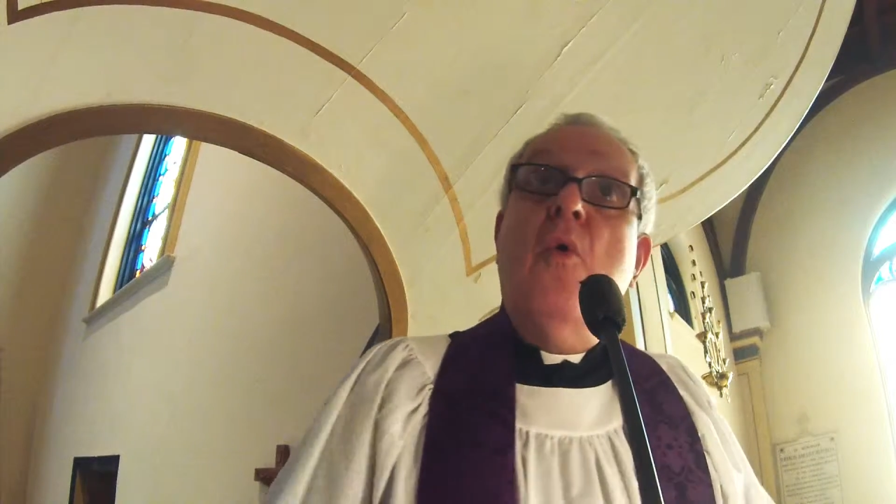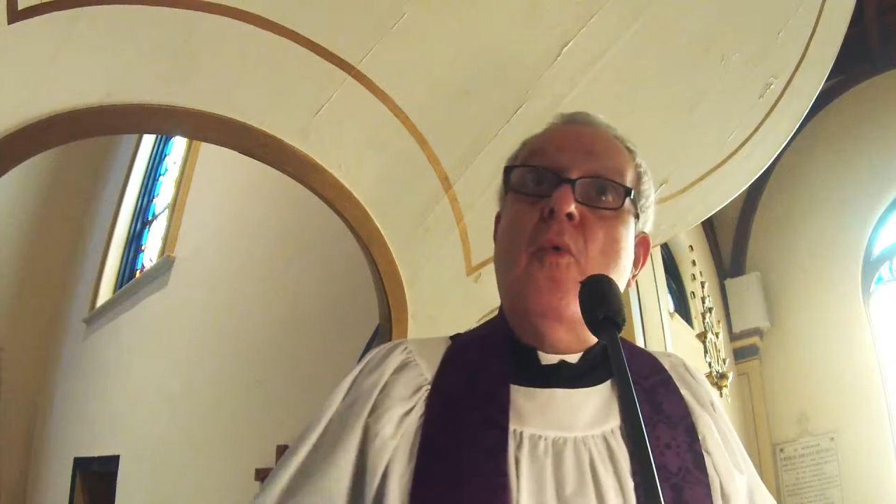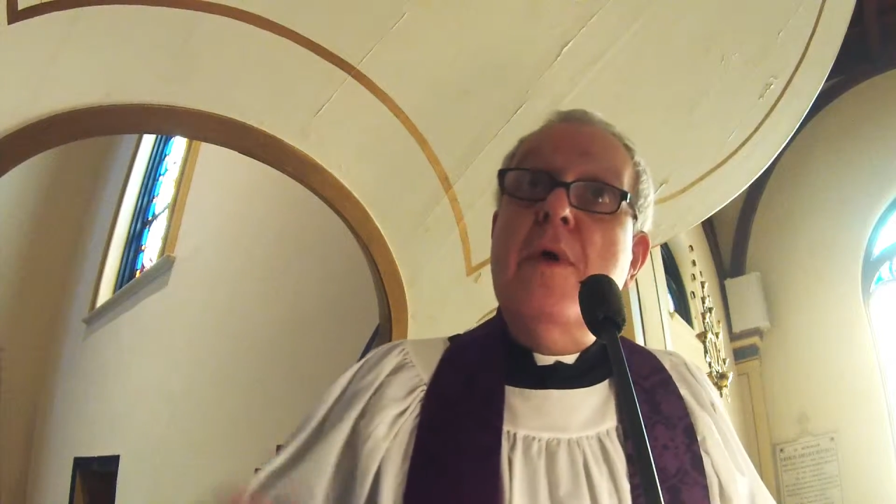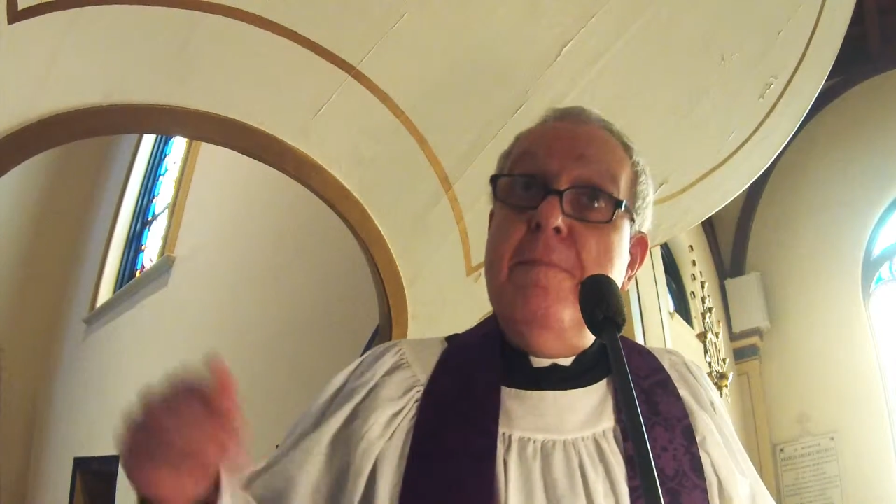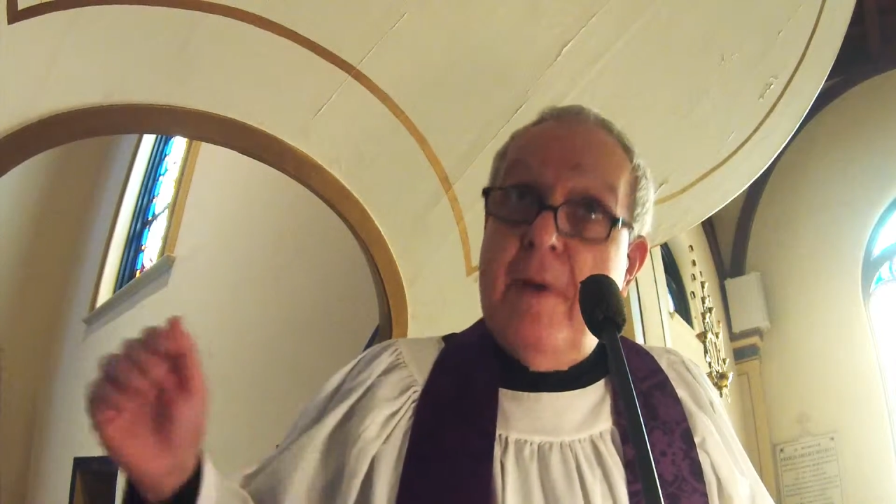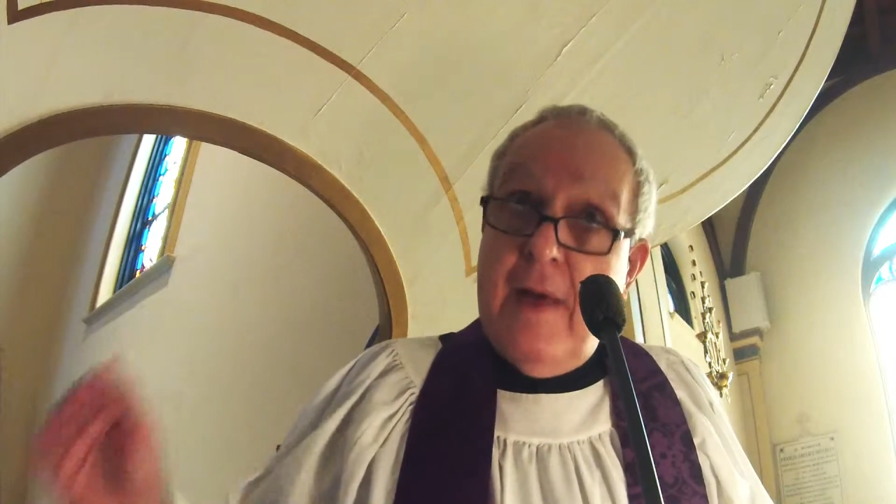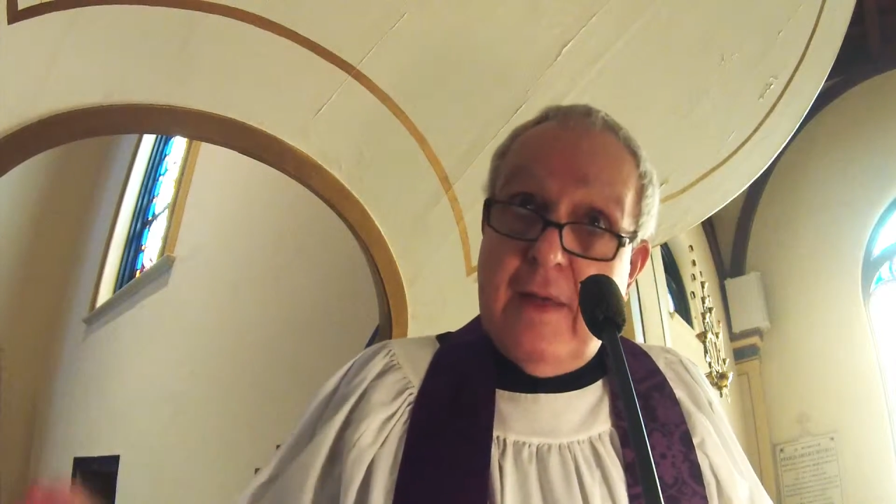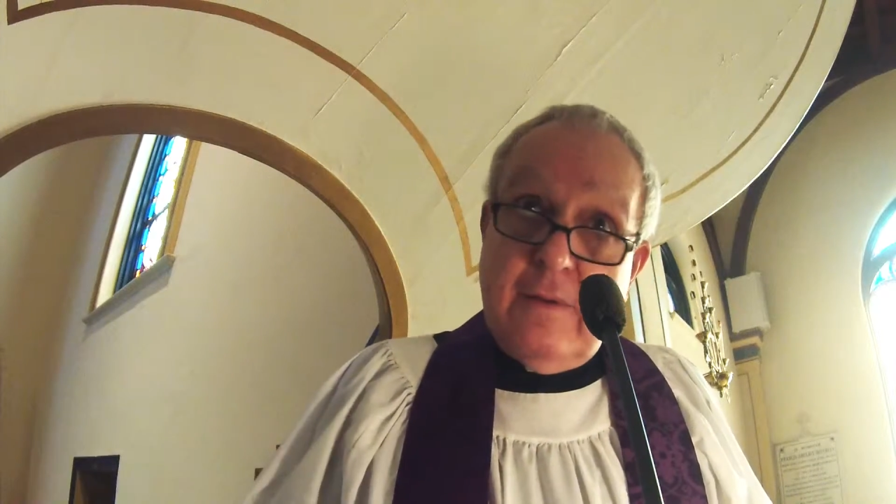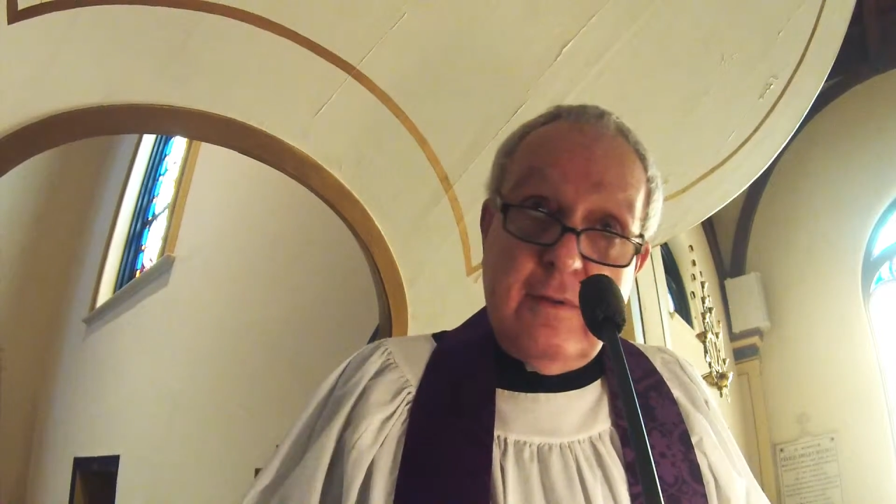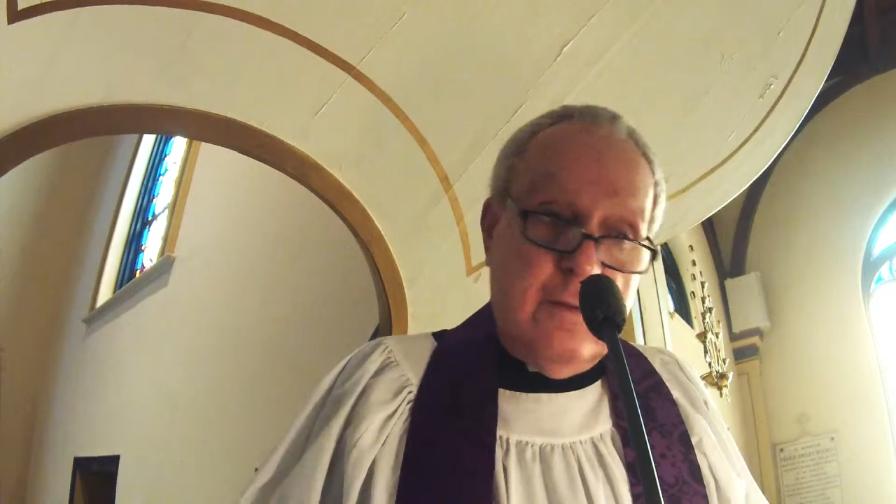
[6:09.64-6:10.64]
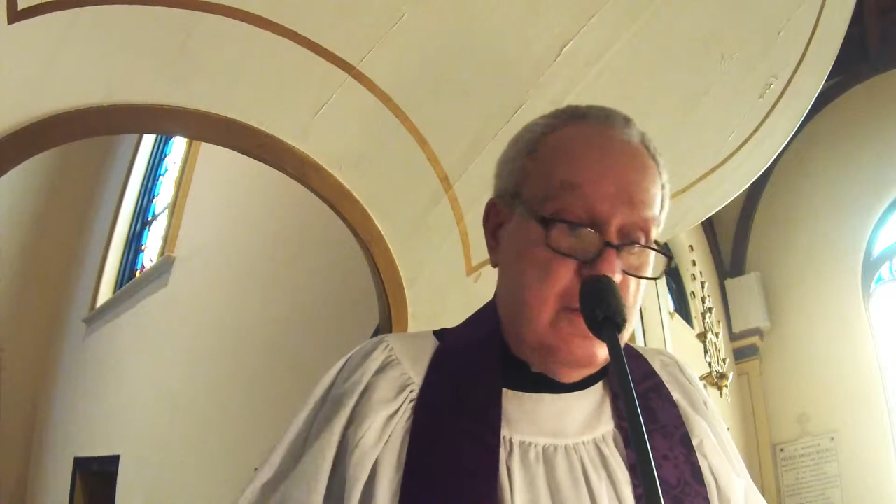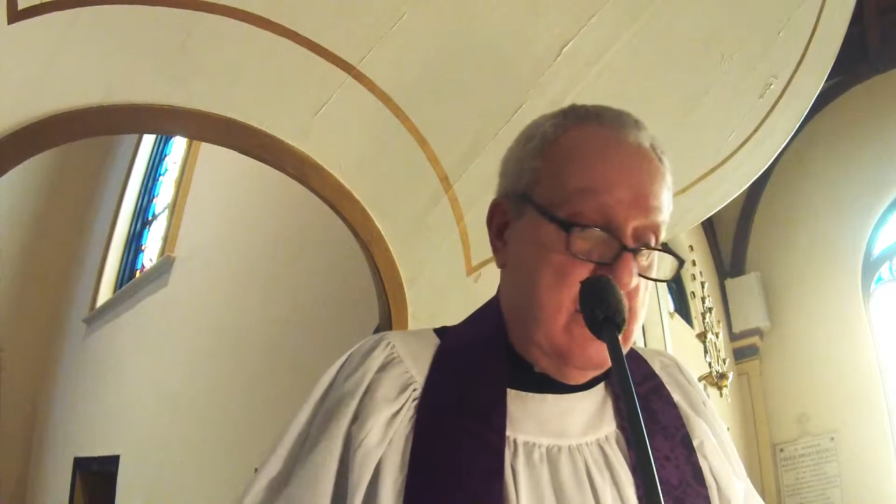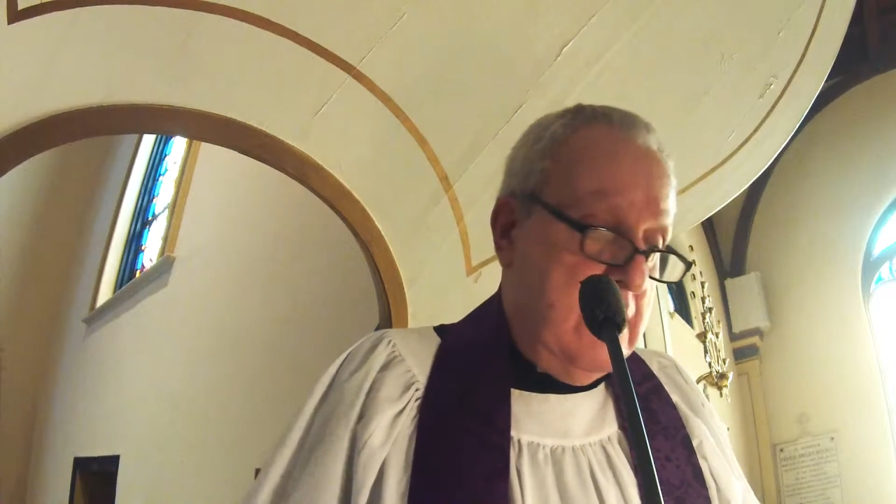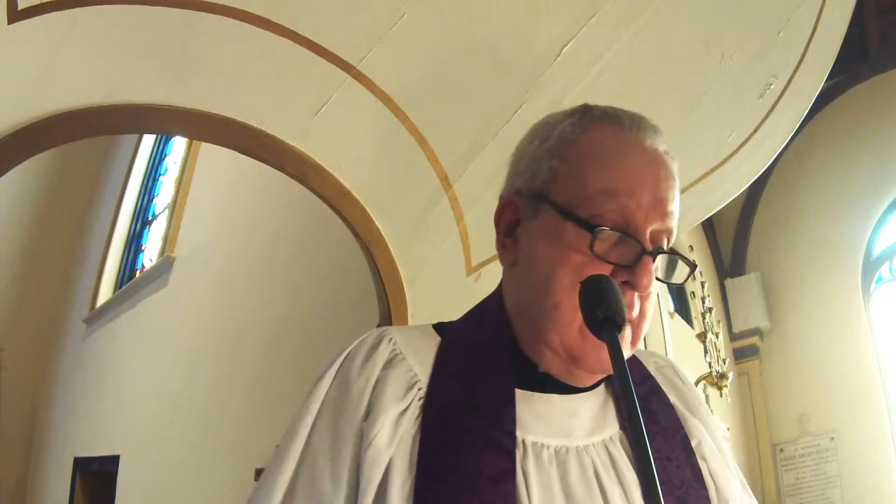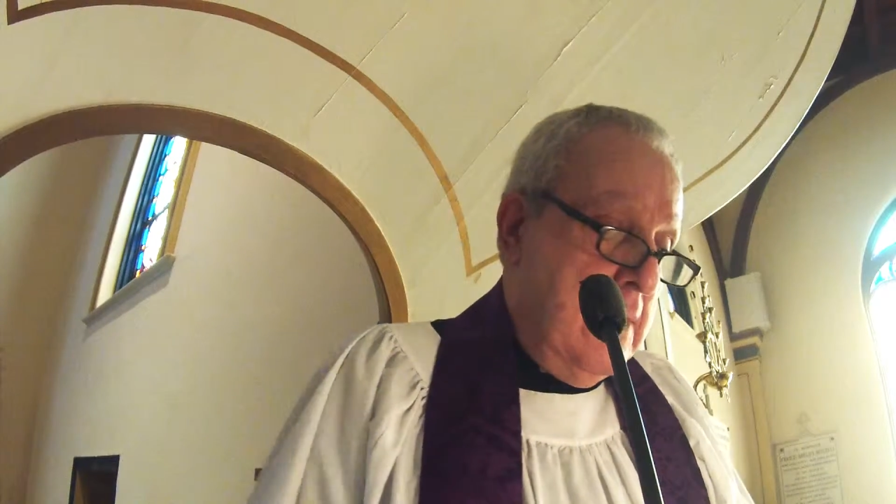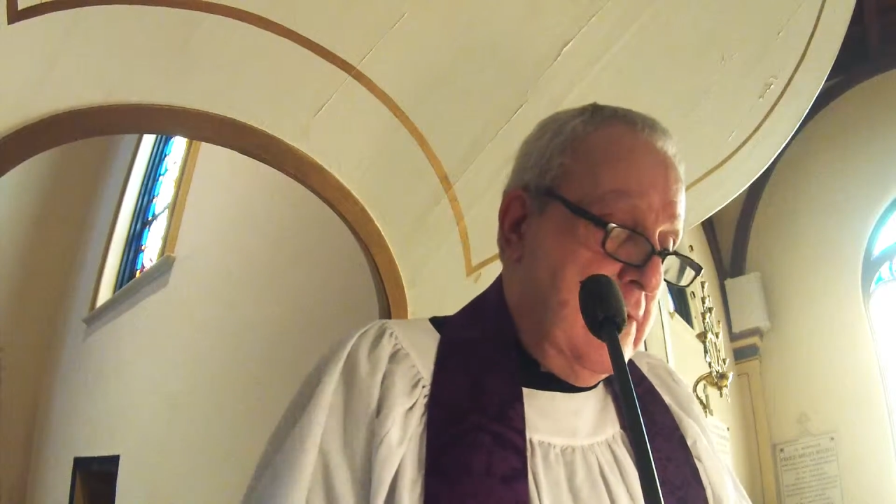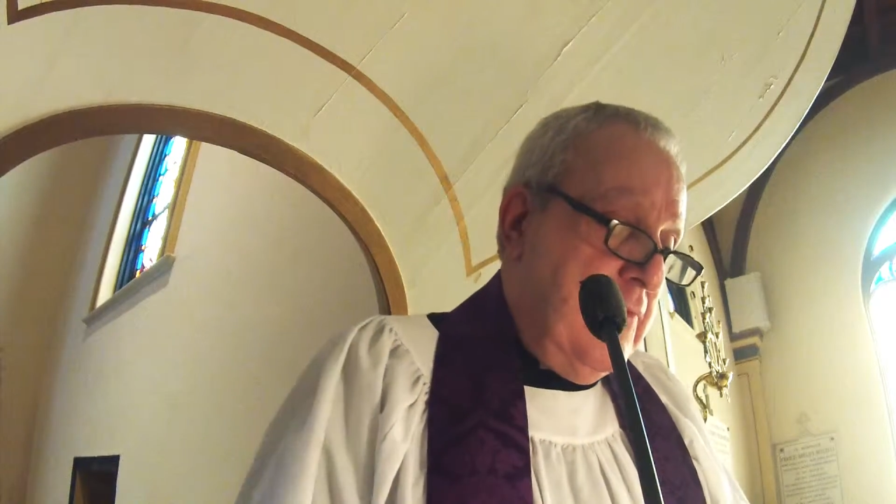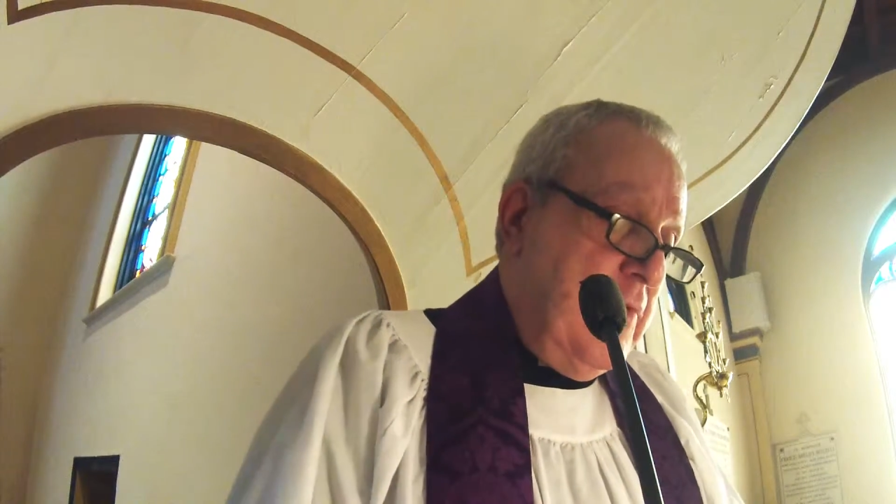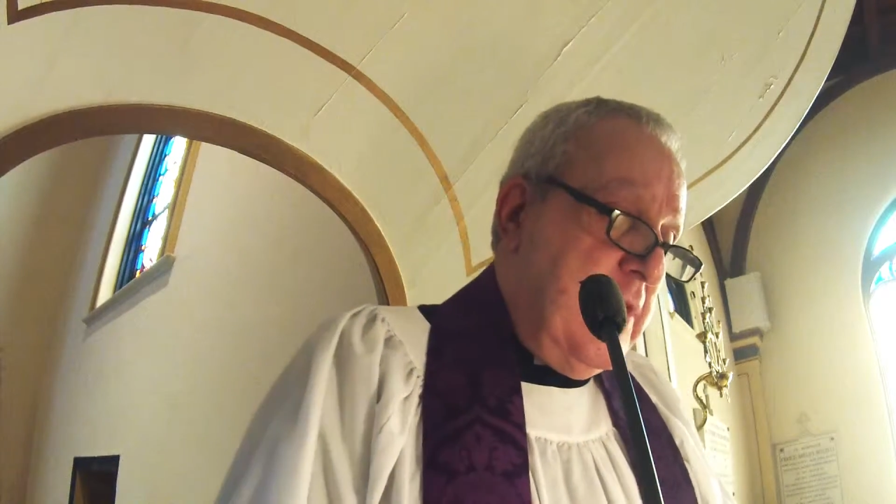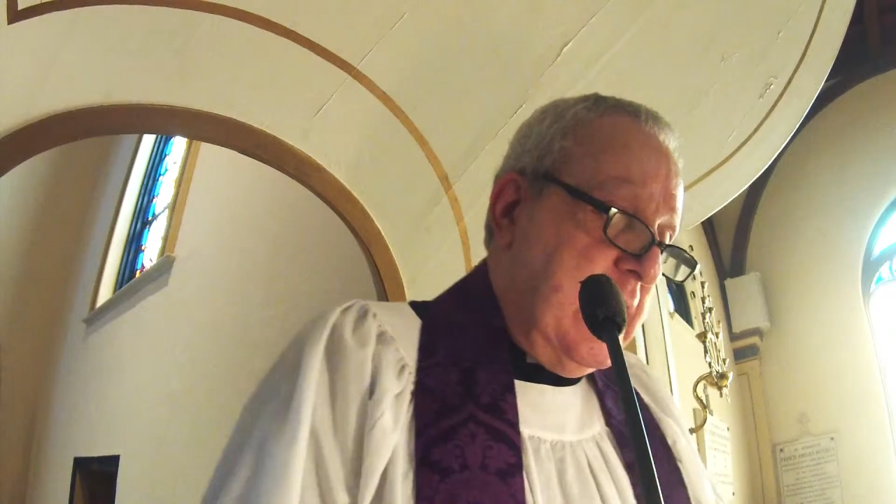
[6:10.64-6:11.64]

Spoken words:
"Repent, for the